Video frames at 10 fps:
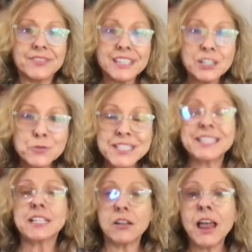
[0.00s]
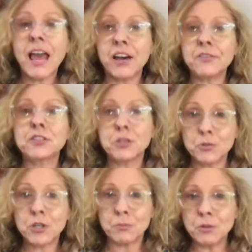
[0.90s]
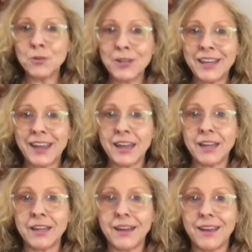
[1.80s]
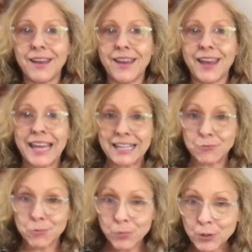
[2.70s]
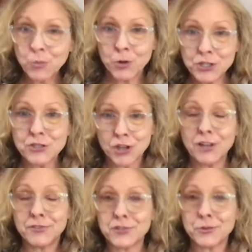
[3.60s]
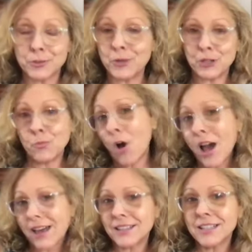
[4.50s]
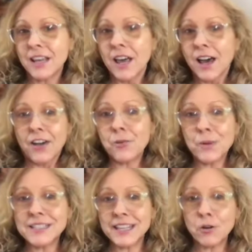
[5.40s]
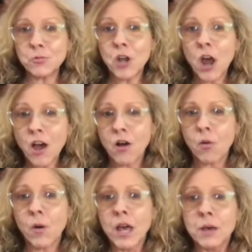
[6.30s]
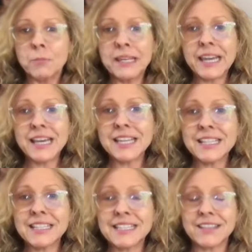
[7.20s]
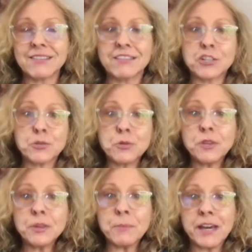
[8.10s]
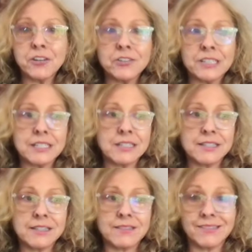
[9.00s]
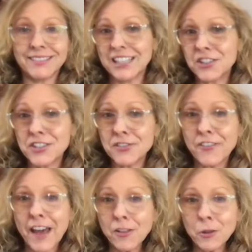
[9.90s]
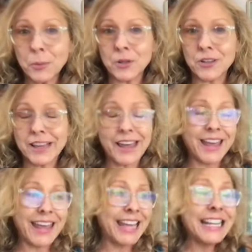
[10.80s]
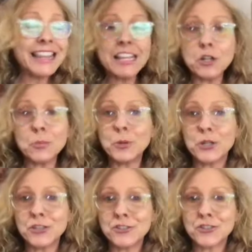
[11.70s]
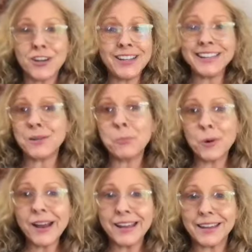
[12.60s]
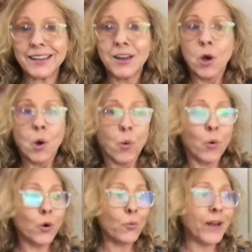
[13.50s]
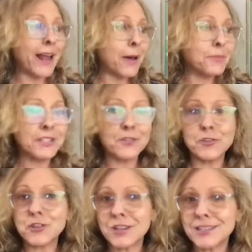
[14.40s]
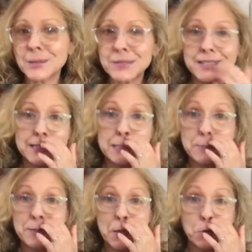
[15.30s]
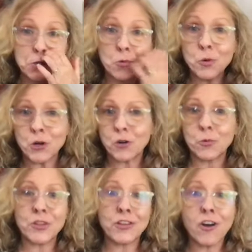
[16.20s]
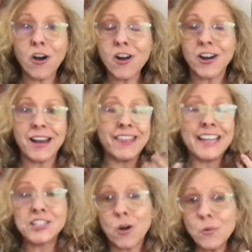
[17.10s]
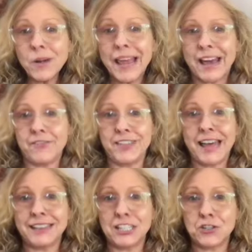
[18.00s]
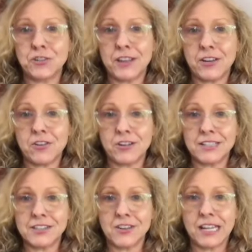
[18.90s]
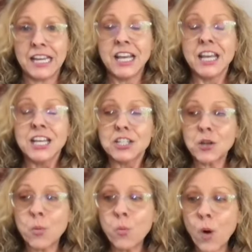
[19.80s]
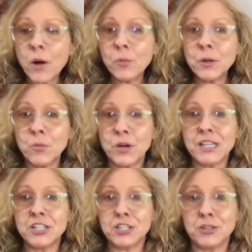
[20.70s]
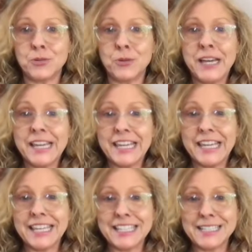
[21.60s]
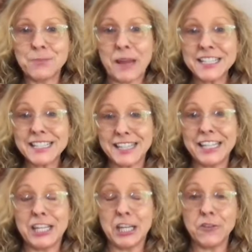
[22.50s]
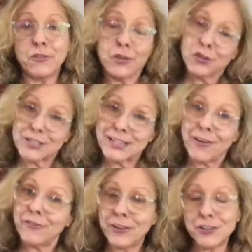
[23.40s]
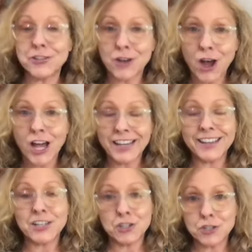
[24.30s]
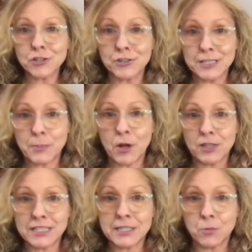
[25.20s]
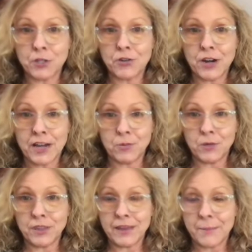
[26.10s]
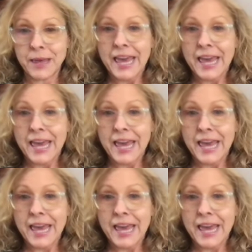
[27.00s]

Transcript: You still have to communicate and reward your dog for doing what you want. Otherwise, they don't know, because the truth of the matter is leashes are fallible. Anything that you put on your dog, it can break. Or what happens if your dog slips out the door or the car and they don't have that leash or that harness on? So what we want to do is basically give yourself and your dog an insurance policy when you're out with them.